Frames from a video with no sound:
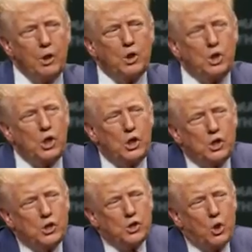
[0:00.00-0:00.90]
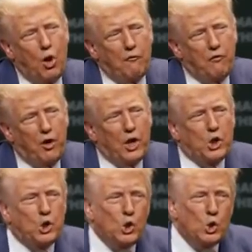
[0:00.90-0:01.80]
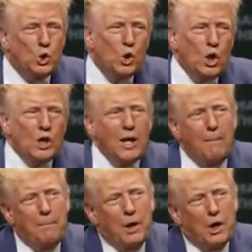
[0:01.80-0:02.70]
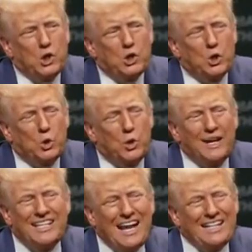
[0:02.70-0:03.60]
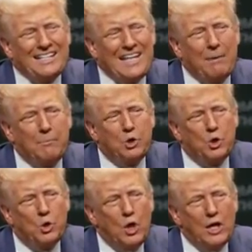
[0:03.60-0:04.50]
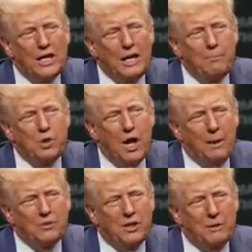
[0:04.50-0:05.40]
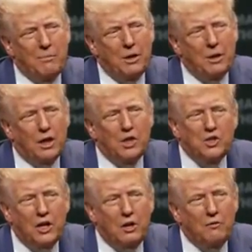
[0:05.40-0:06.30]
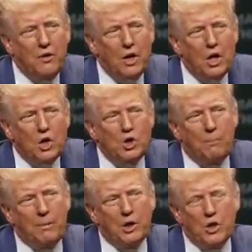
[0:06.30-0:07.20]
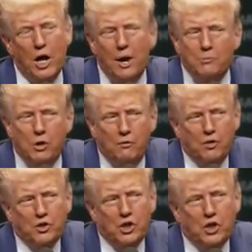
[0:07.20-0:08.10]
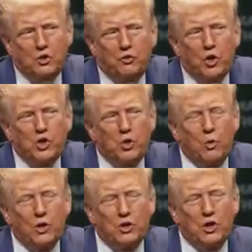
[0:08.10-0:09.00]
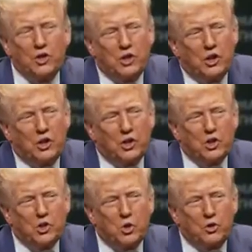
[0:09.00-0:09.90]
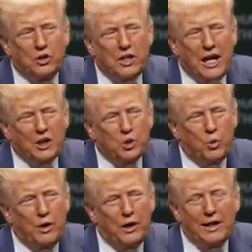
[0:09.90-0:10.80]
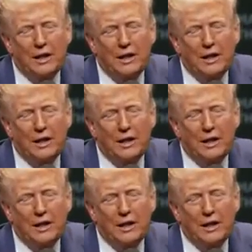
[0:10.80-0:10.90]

But she is offering to companies to entice them to keep jobs in America instead of shipping jobs overseas. First, she wants to listen to this. She's called the tax queen.